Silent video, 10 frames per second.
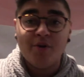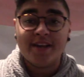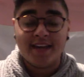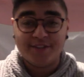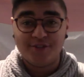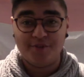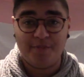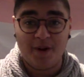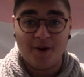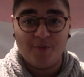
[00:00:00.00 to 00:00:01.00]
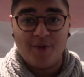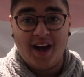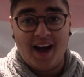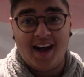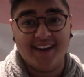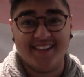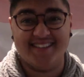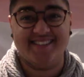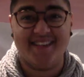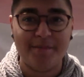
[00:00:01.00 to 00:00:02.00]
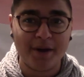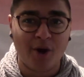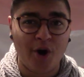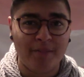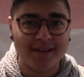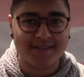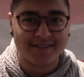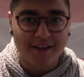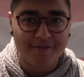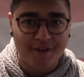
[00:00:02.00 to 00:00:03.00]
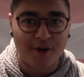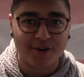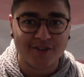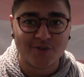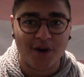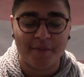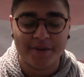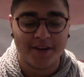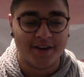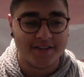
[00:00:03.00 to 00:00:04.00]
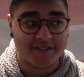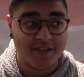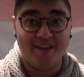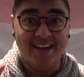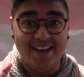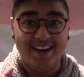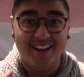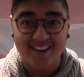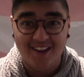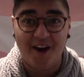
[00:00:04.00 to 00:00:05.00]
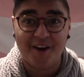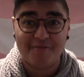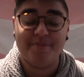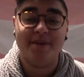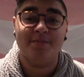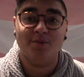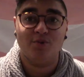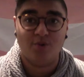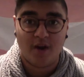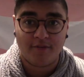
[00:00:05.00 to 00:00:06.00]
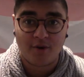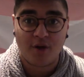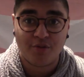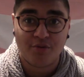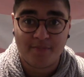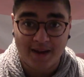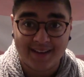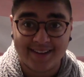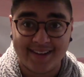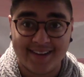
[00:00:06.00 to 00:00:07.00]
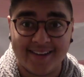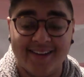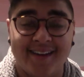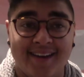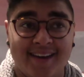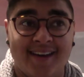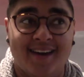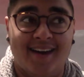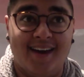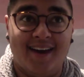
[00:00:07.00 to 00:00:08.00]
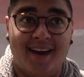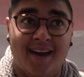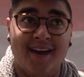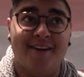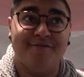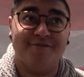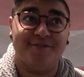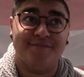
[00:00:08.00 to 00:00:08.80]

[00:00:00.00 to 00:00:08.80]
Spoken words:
getting to a part where I semi-call myself out as well, because a lot of people who have gone through binding have